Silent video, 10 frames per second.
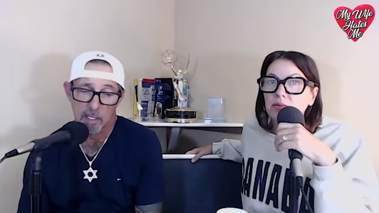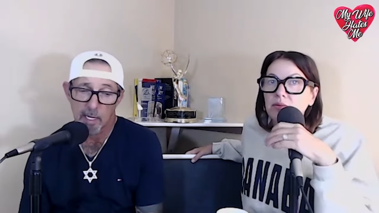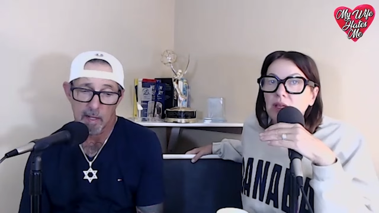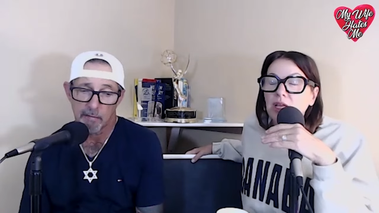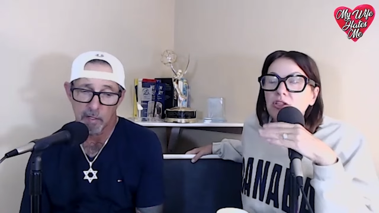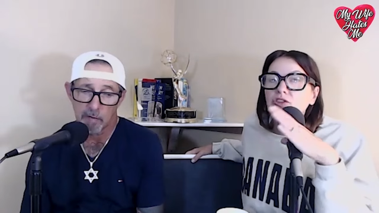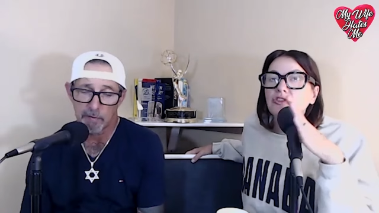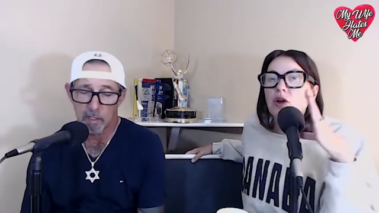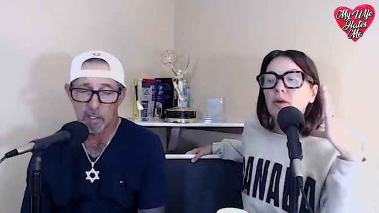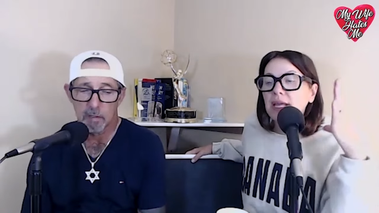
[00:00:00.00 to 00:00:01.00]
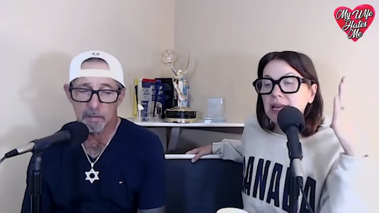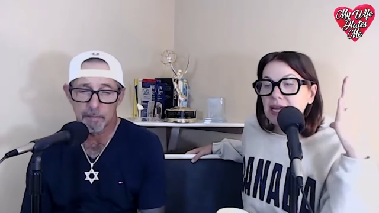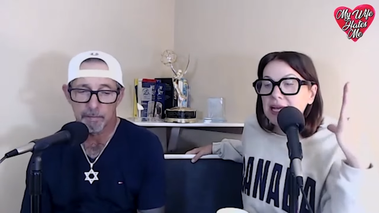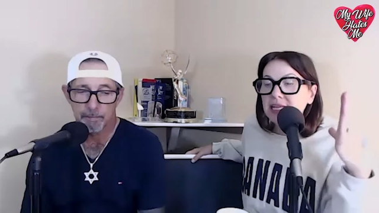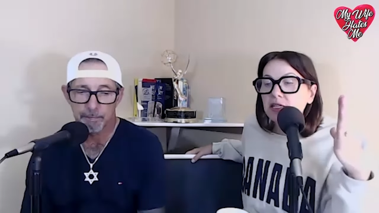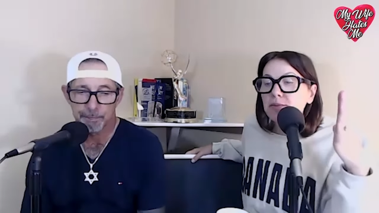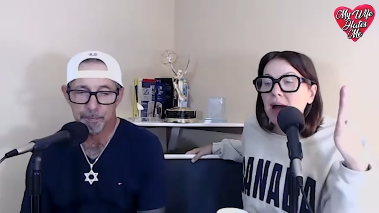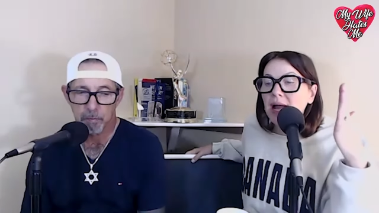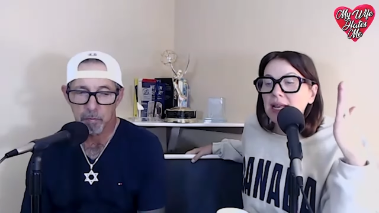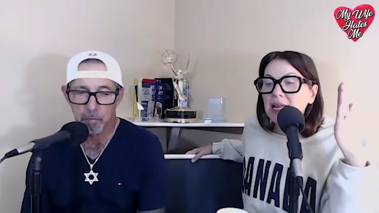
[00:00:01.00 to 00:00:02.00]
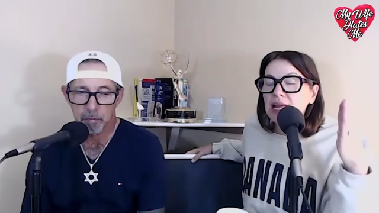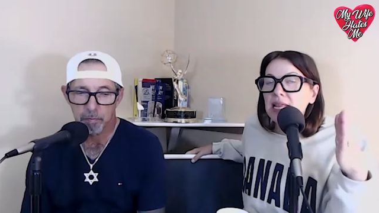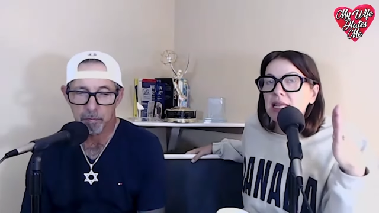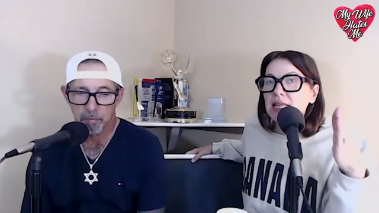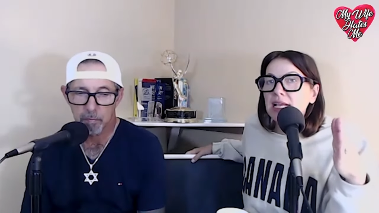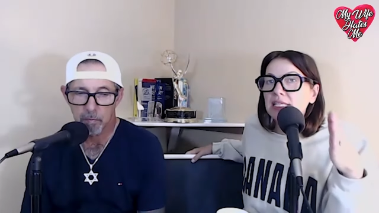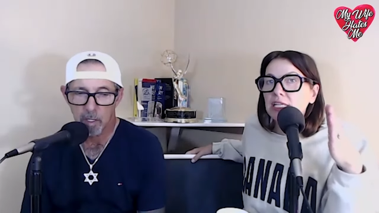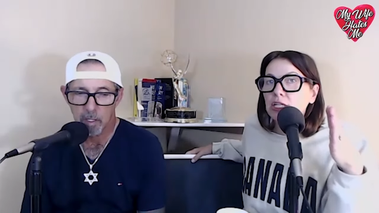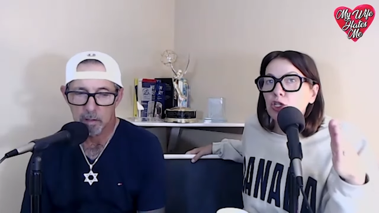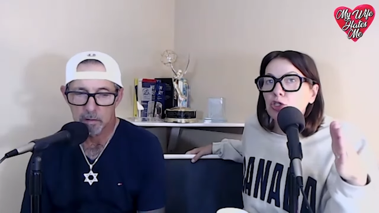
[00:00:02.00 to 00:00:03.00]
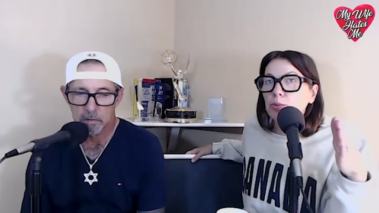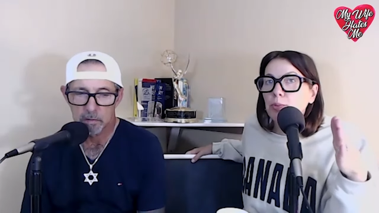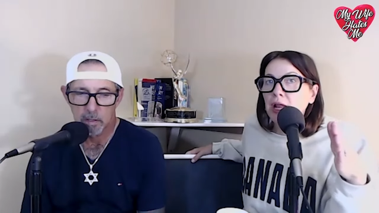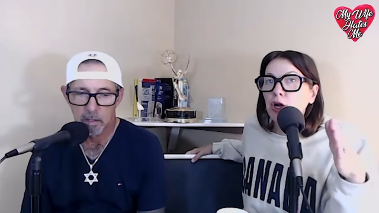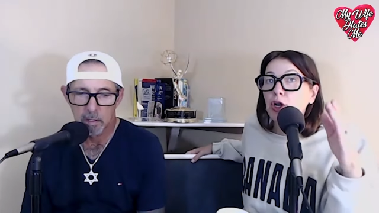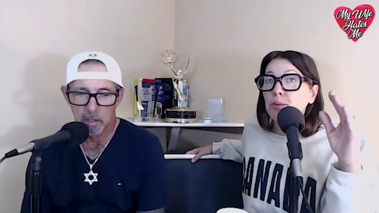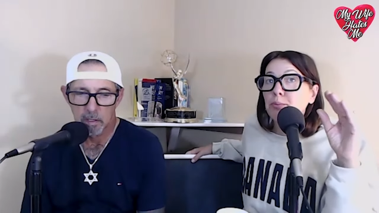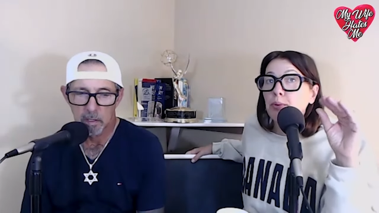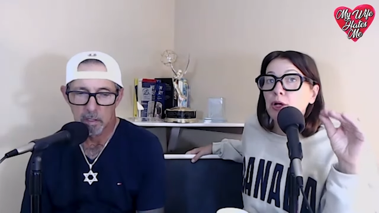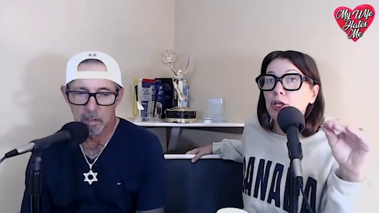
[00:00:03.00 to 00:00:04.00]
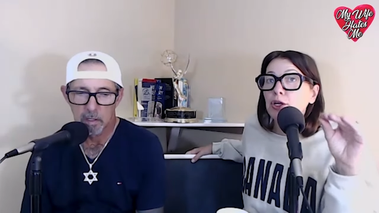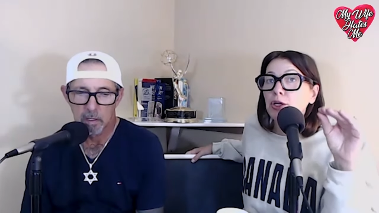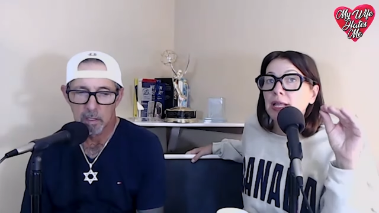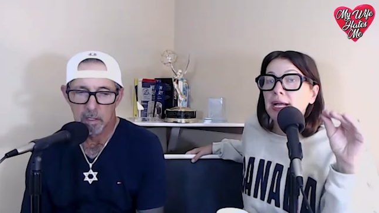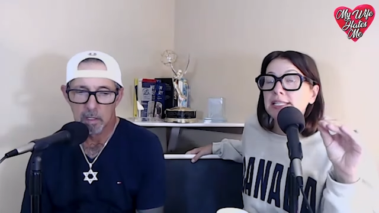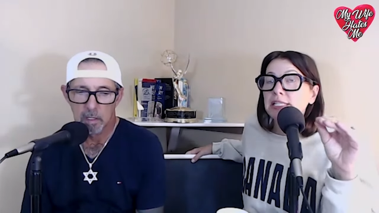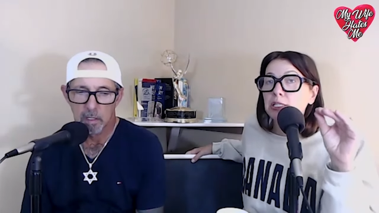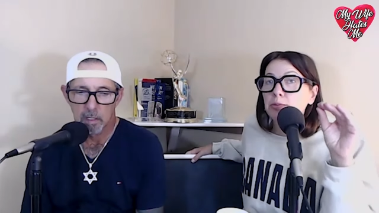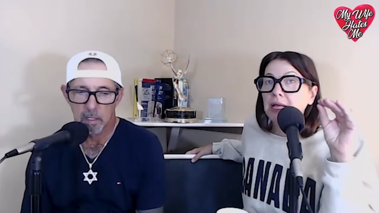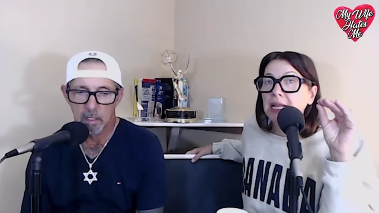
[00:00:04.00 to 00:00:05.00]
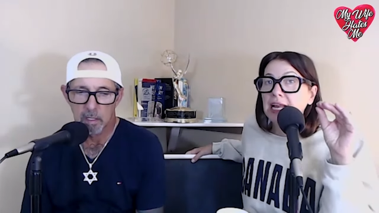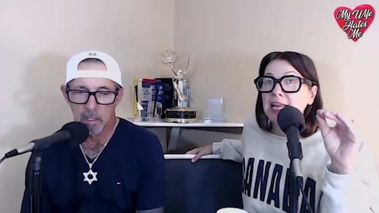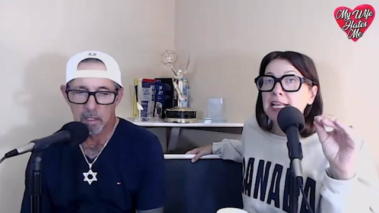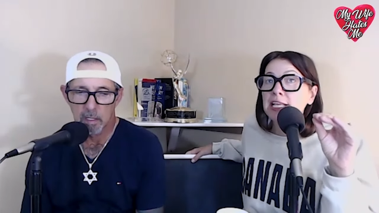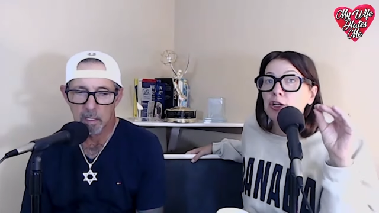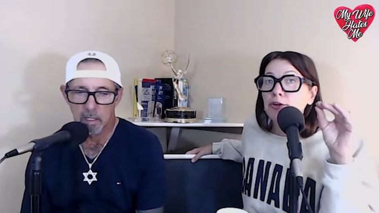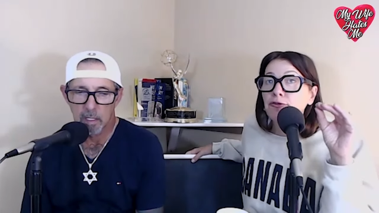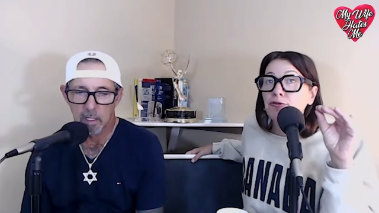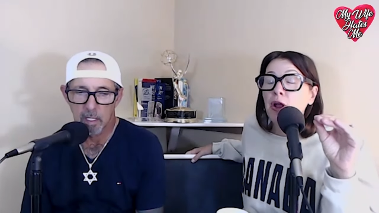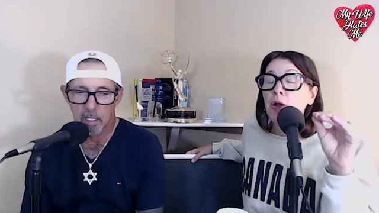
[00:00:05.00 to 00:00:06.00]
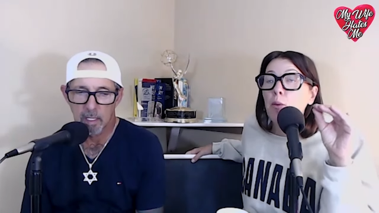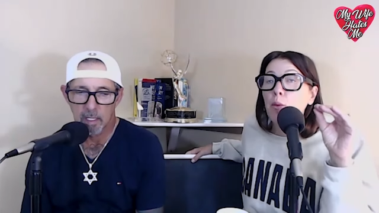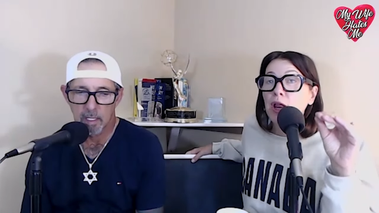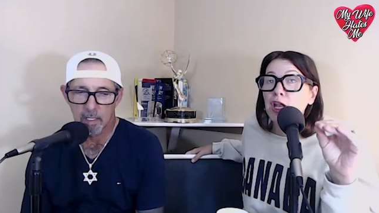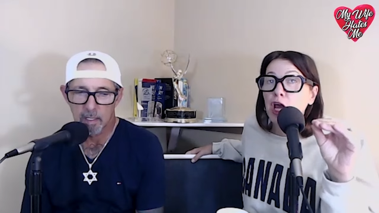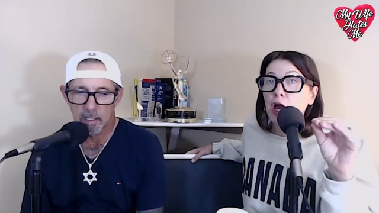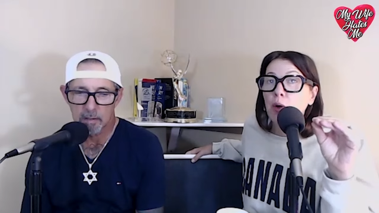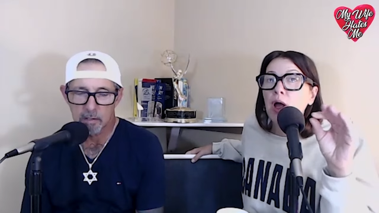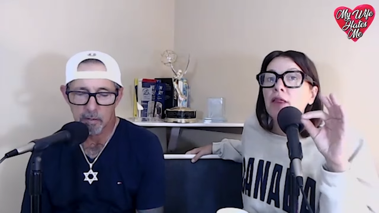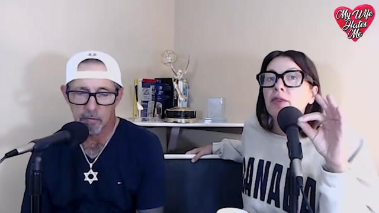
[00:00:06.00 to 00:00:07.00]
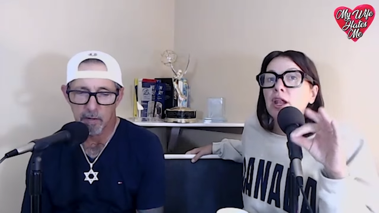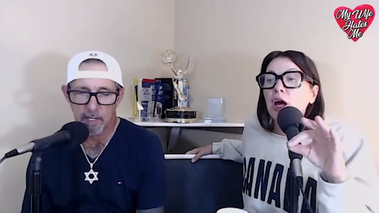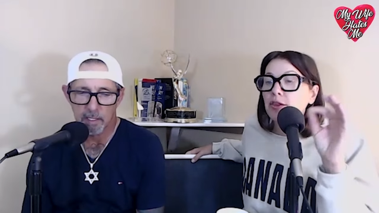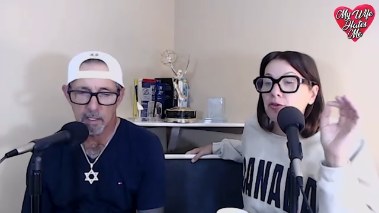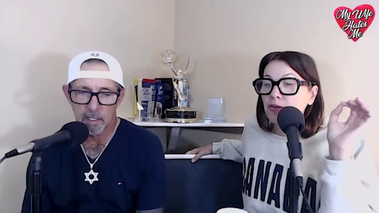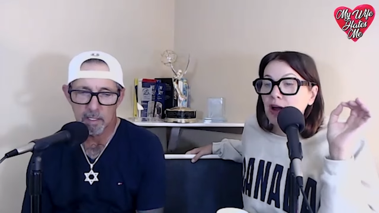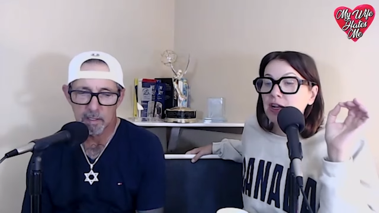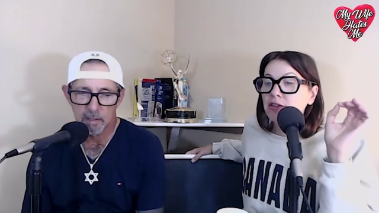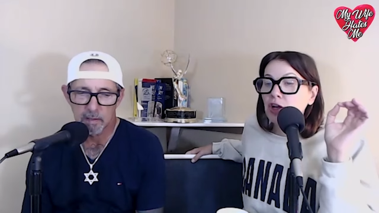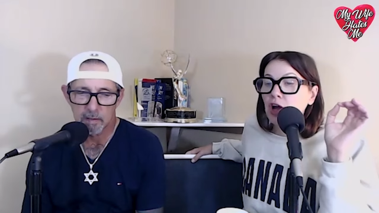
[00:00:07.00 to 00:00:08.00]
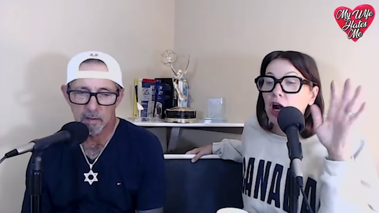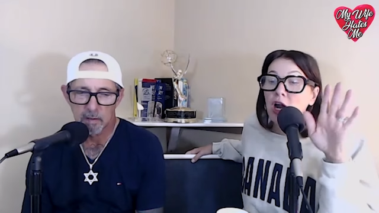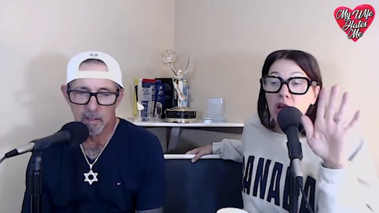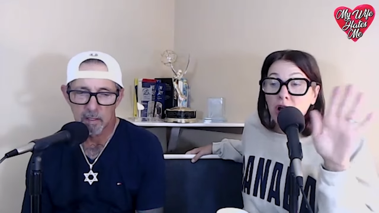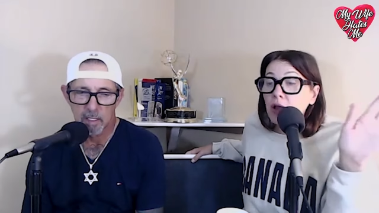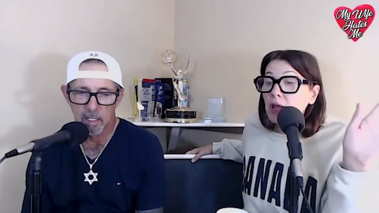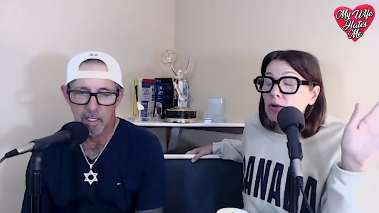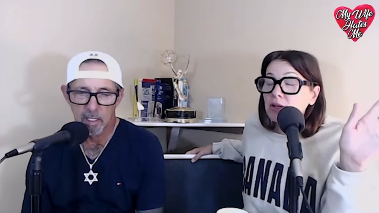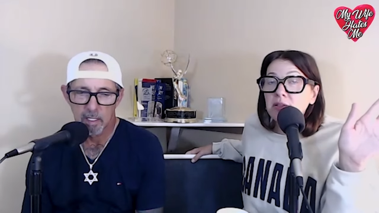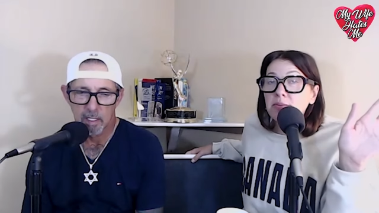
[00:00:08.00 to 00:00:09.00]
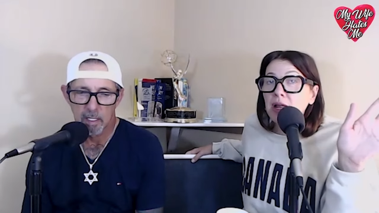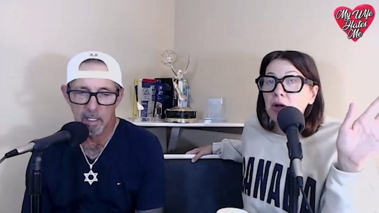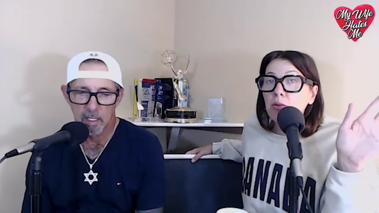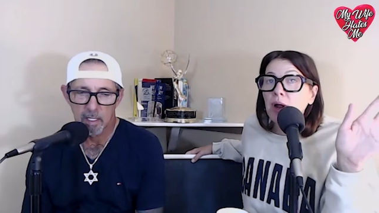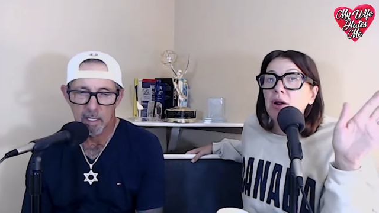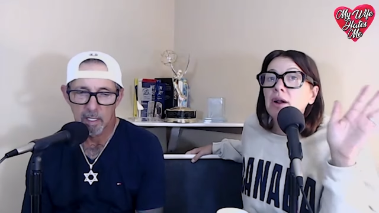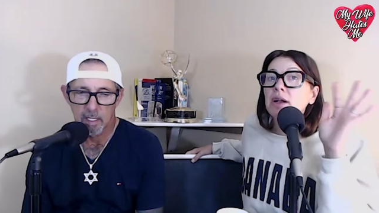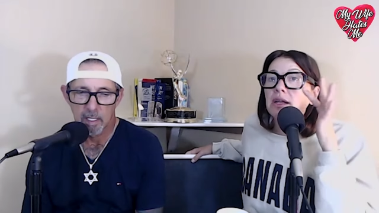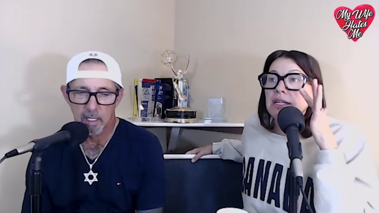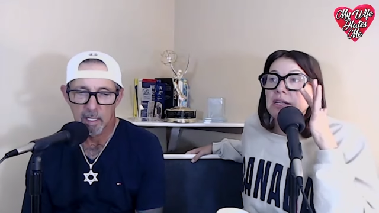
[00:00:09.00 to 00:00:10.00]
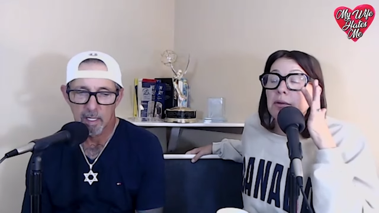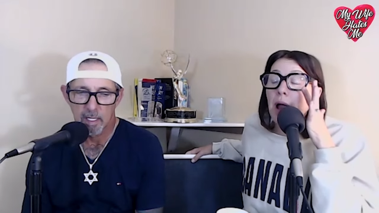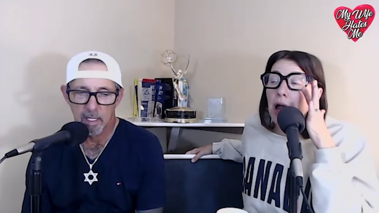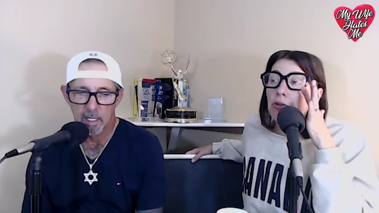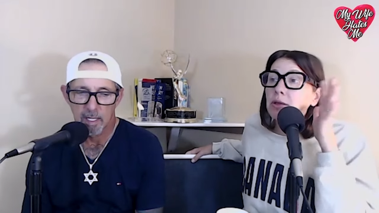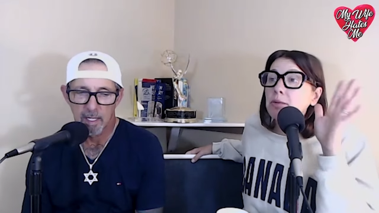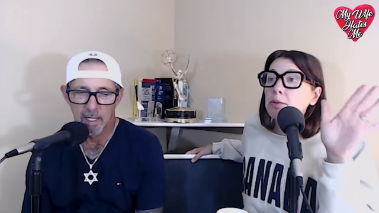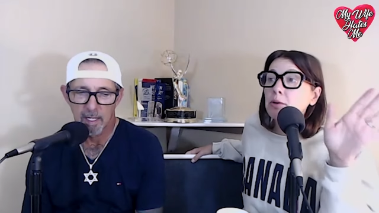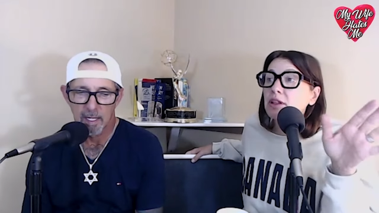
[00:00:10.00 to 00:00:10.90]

Speaker 1: that if you,
Speaker 2: so in his mind, he thinks it looks better to put your license plate in your front window to the than right. on the front of the car. Okay, doesn't matter where. He, I don't think people are